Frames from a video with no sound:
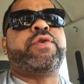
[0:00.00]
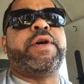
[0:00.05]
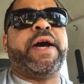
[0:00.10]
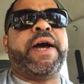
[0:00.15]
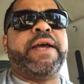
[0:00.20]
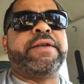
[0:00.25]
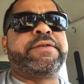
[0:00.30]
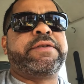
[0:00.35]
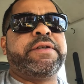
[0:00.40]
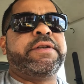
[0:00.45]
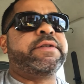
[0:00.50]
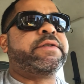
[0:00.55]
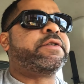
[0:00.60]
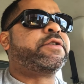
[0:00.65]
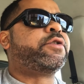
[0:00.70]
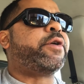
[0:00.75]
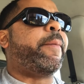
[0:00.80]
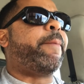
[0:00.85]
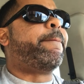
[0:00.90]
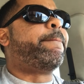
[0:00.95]
you guys is
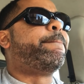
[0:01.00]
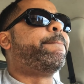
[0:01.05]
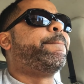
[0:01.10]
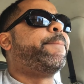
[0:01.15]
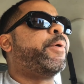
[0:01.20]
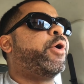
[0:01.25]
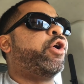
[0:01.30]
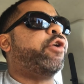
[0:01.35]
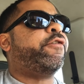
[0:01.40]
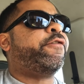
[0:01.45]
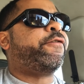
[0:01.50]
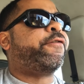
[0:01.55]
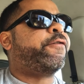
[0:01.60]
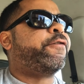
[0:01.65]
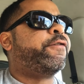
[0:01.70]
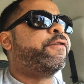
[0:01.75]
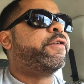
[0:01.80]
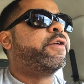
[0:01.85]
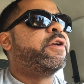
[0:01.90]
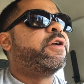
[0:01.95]
the
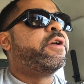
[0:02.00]
birth